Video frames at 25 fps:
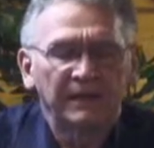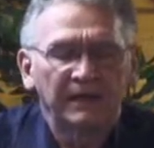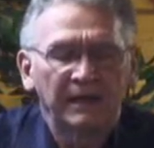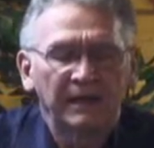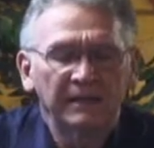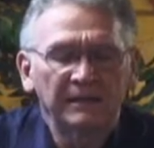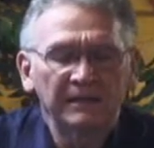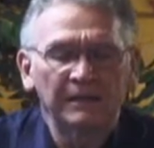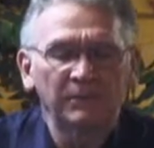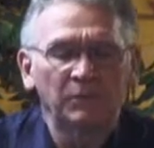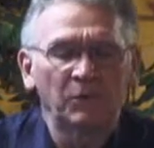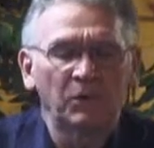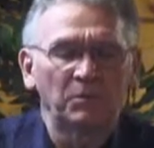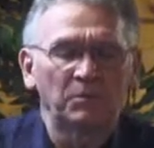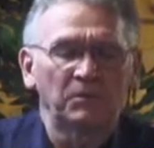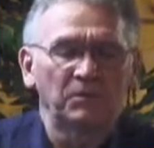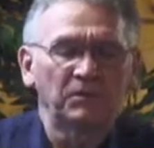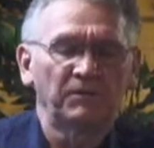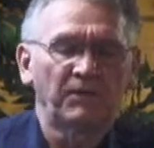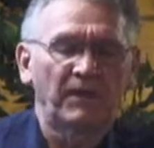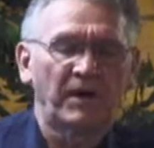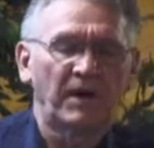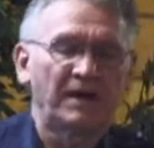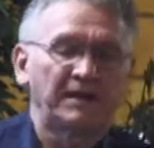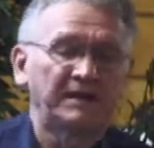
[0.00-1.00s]
And then we'll
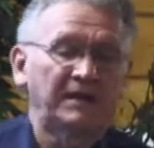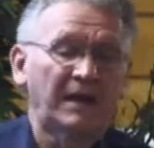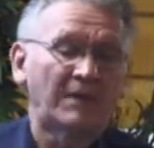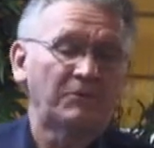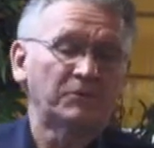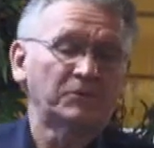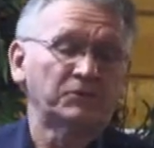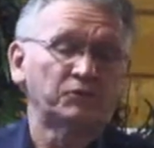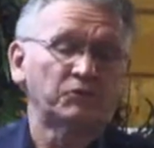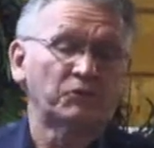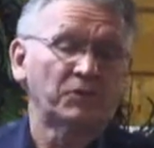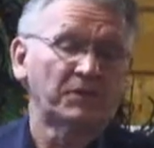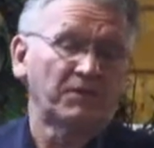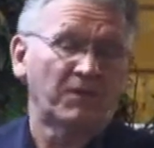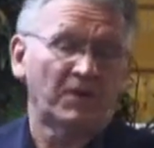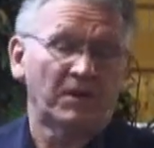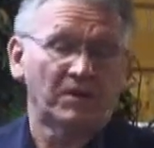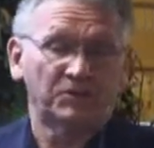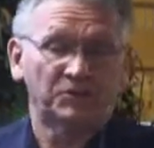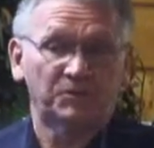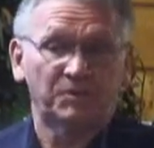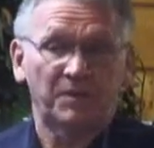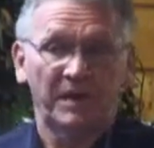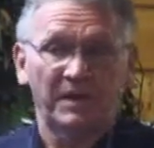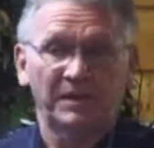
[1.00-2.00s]
move on. That was
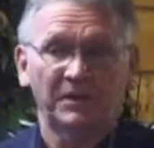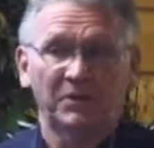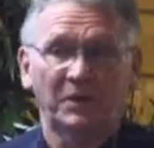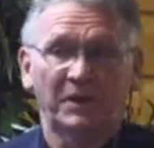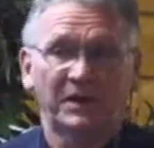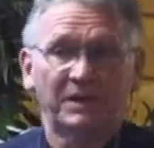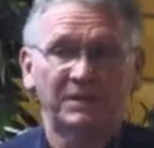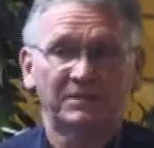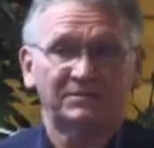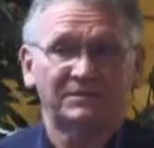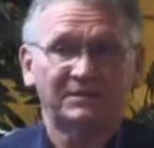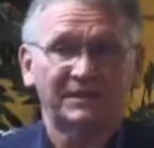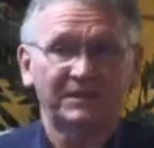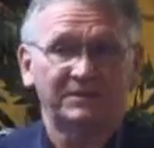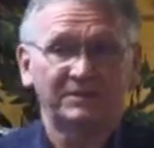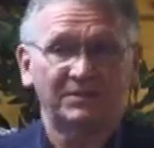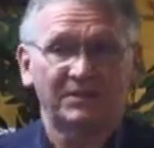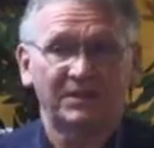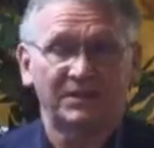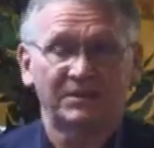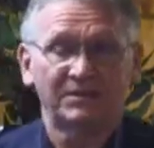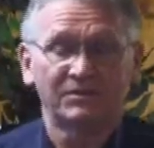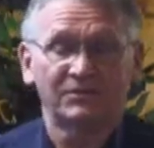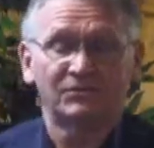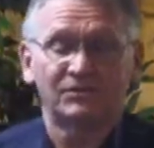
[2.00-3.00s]
reversed, by the way,
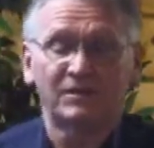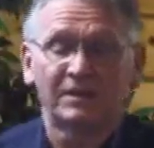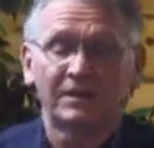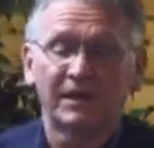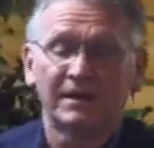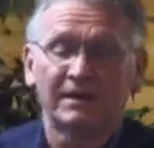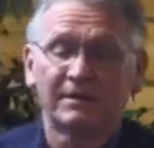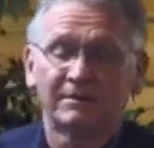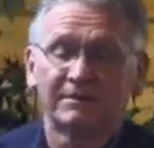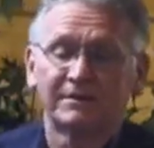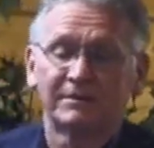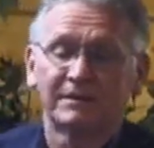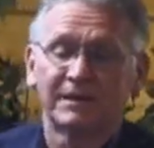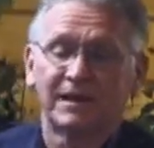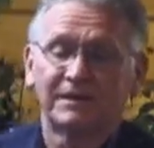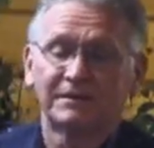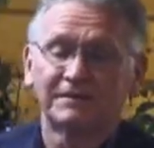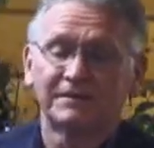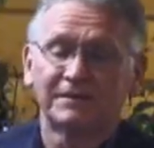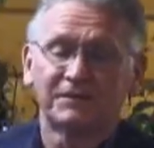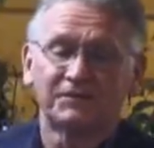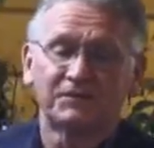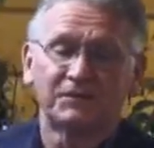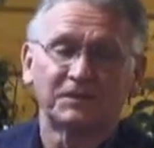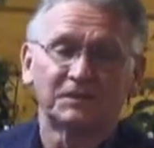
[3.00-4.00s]
60 years later in
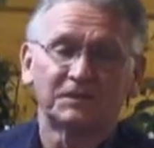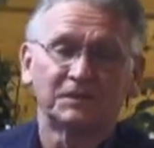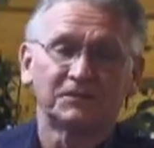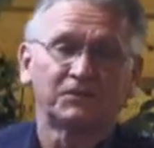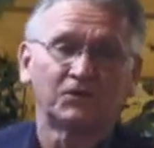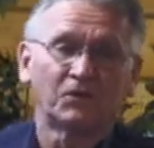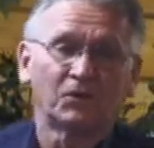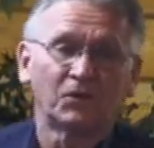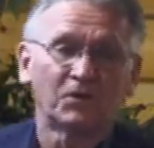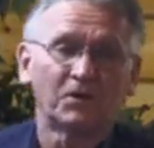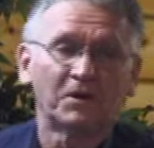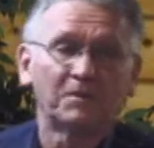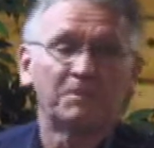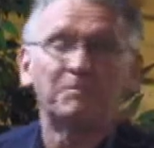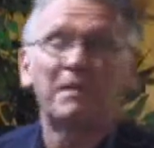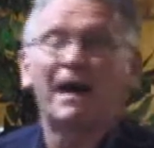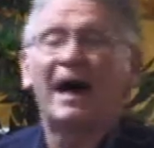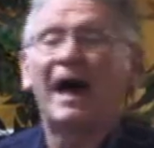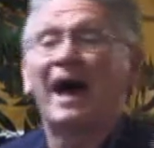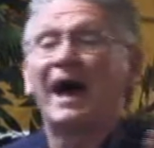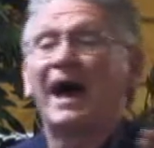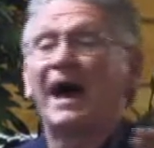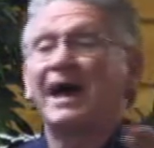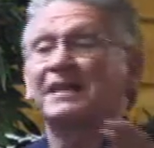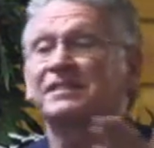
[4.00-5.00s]
1954
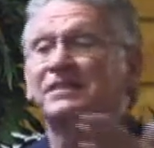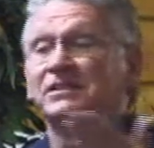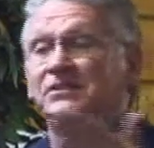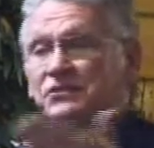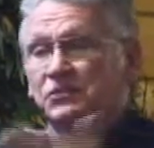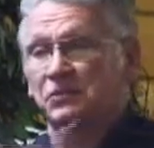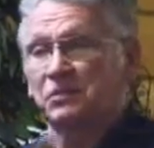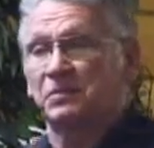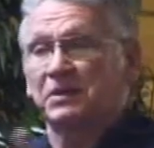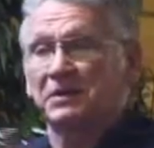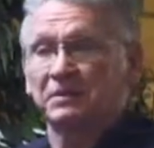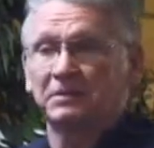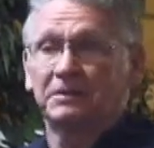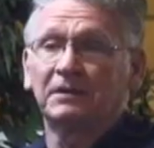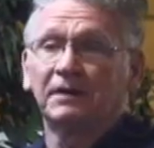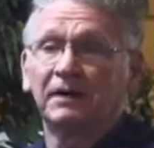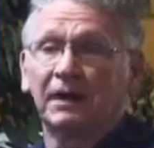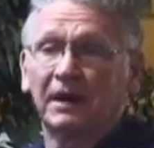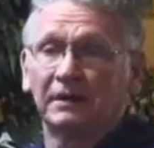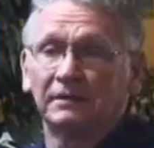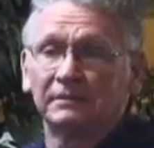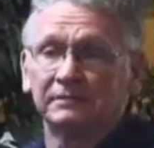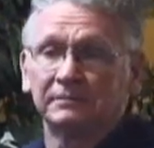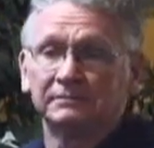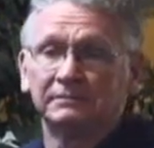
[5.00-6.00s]
by the Supreme
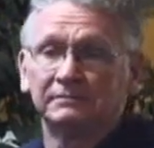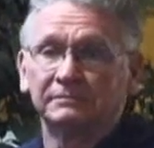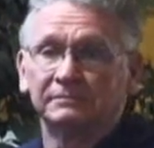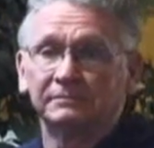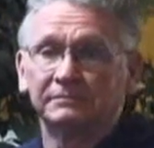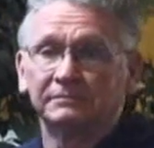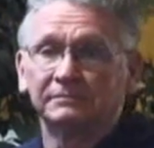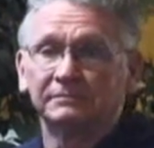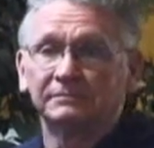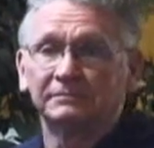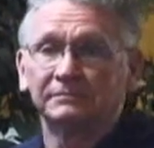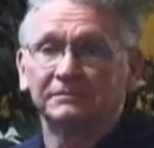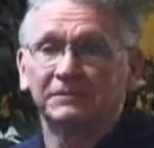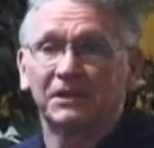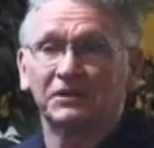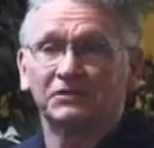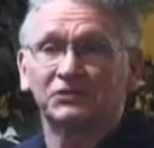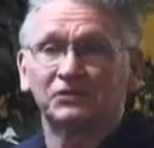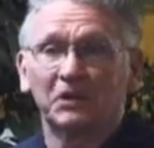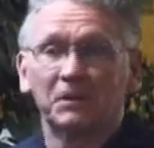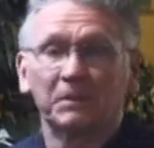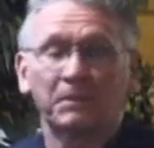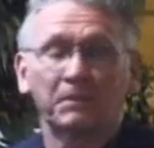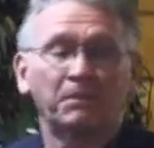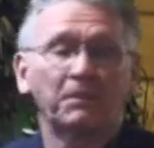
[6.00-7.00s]
Court. The
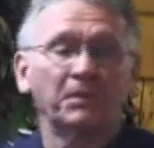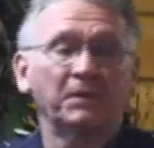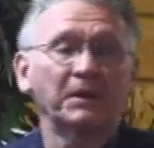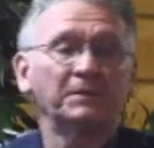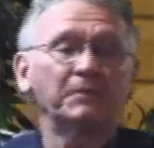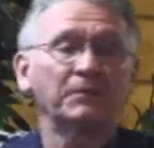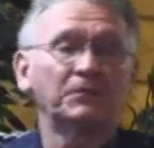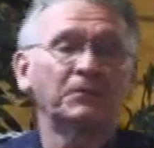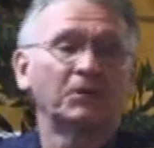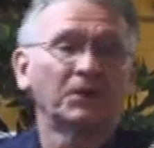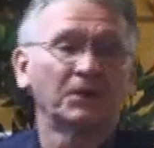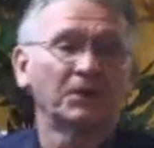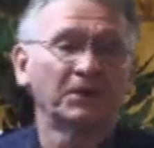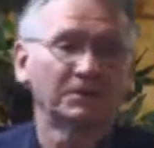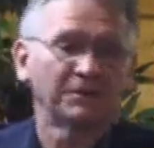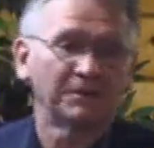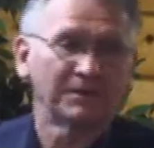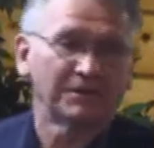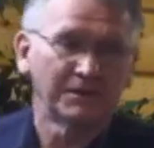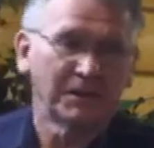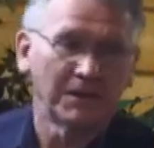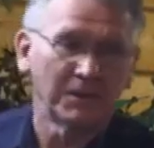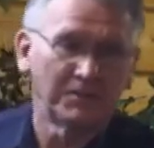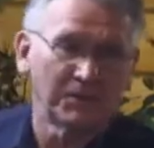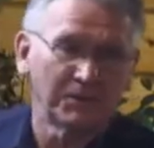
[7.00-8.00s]
Supreme
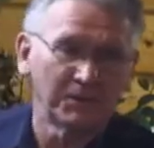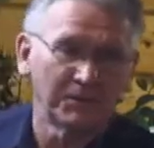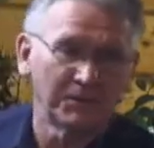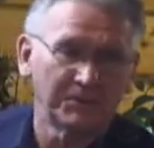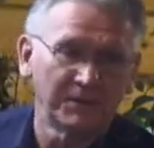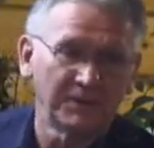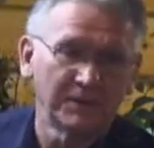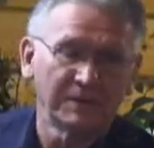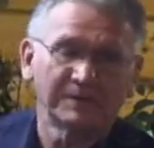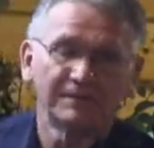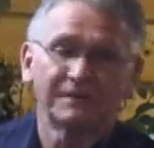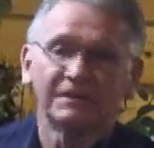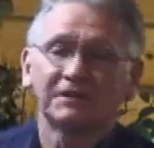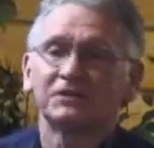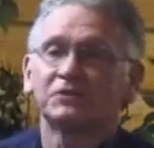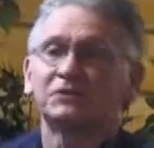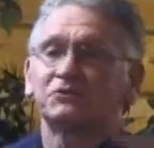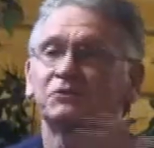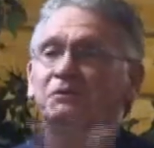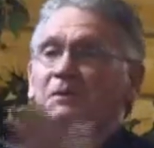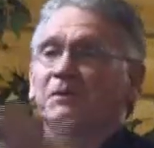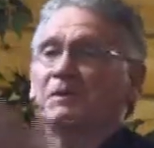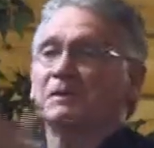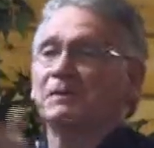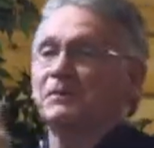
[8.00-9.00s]
Court approved it, the
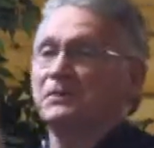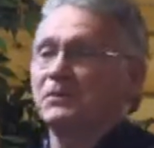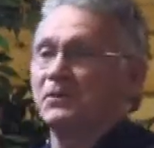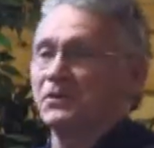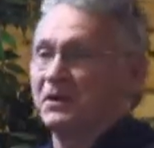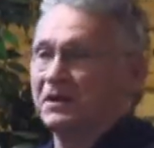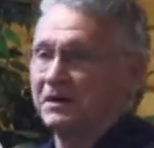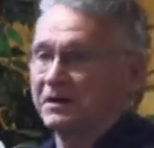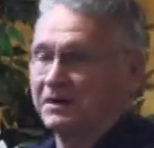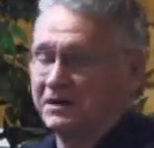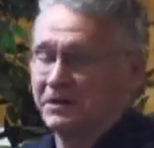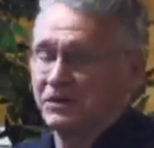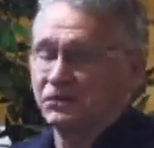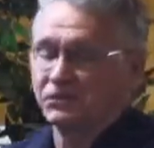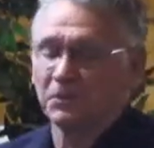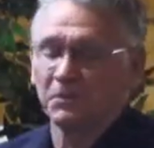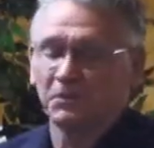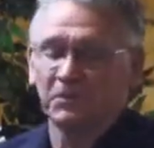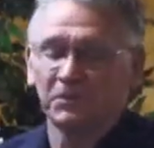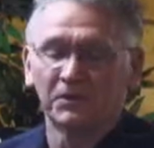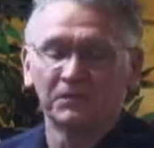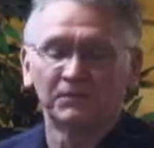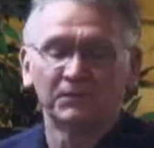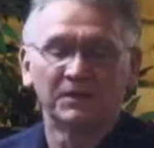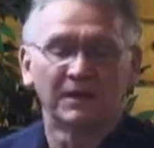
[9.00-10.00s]
Supreme Court
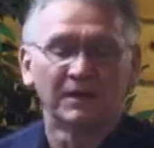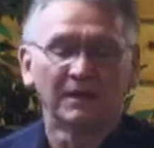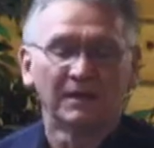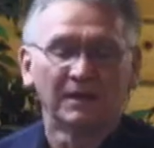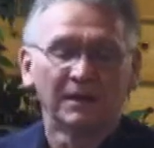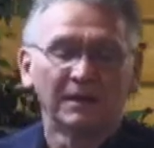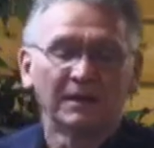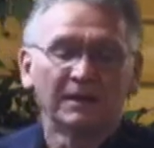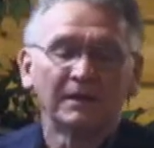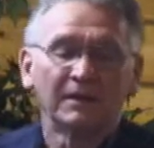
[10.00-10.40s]
disapproved it.